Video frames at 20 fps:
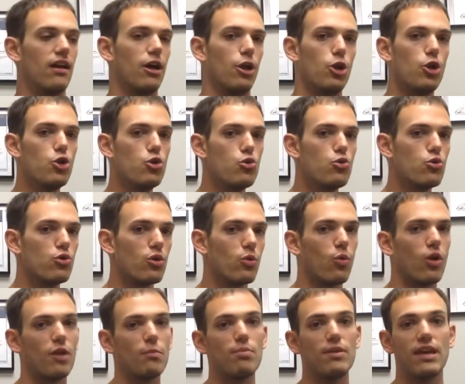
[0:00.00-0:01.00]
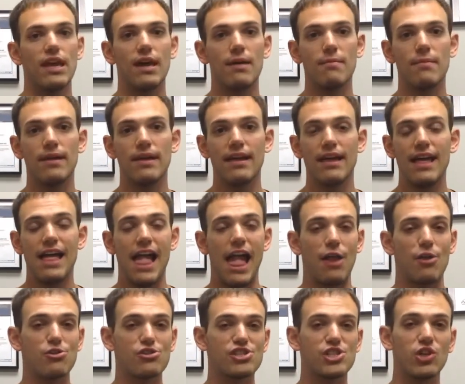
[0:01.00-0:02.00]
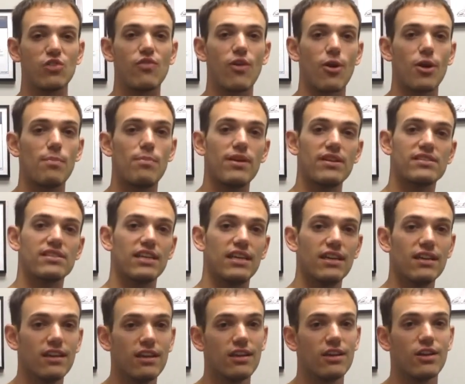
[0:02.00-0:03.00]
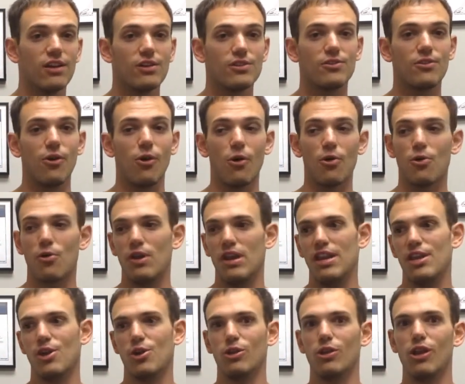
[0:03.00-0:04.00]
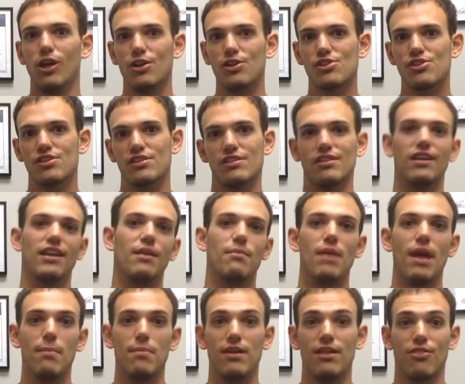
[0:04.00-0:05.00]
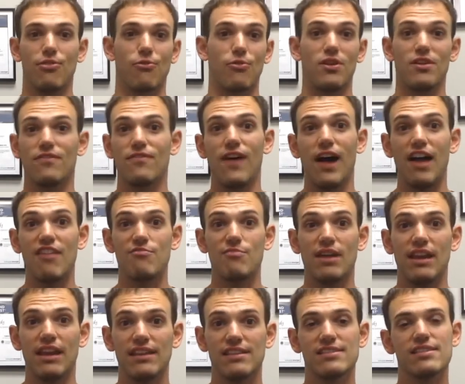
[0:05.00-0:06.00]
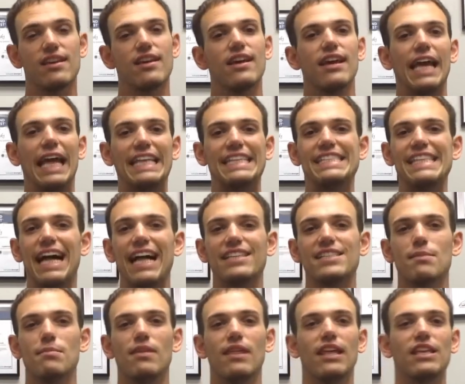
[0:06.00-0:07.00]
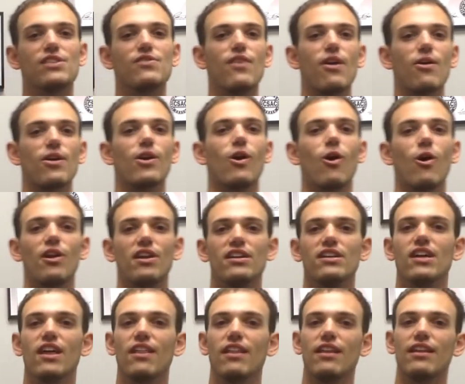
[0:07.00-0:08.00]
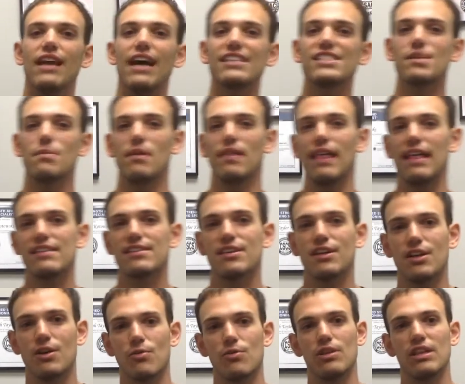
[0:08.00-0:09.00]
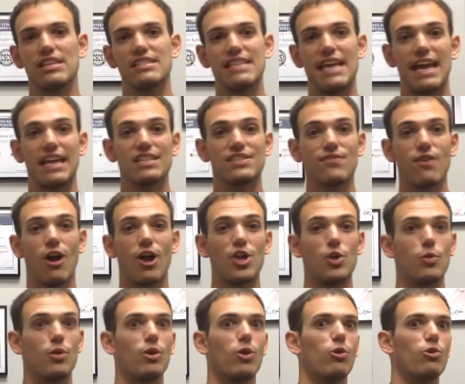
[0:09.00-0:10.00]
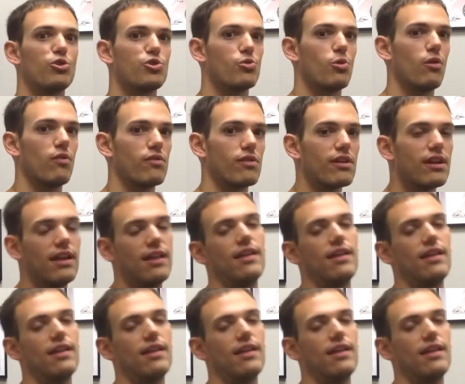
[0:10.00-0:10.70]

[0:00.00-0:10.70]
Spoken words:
noon, 1 p.m., and you're still very busy, so you're eating your lunch in maybe 3 to 5 minutes. It's not something that's very hearty, not something that's going to really satisfy you and hold you over.